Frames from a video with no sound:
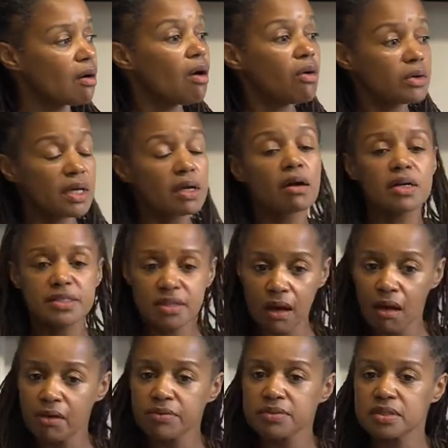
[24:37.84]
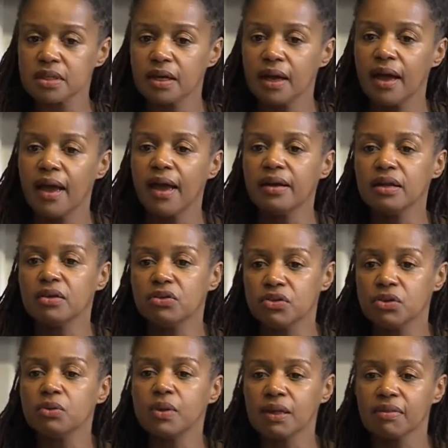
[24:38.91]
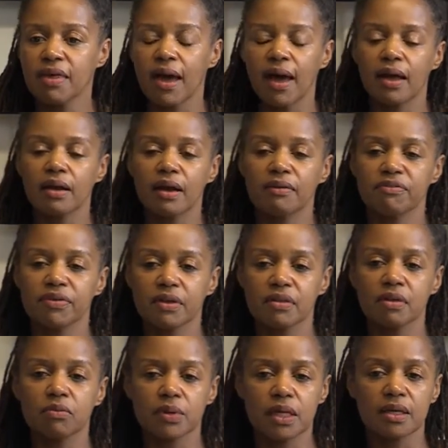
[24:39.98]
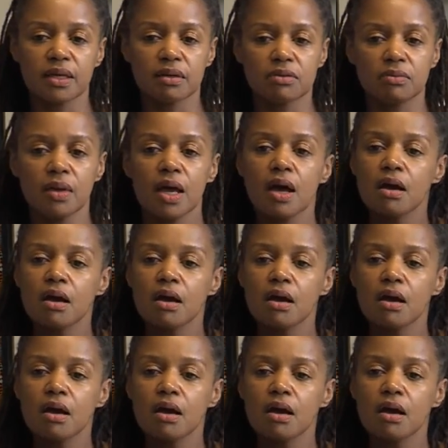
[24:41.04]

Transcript: owning ourselves, and in doing that, I feel that we can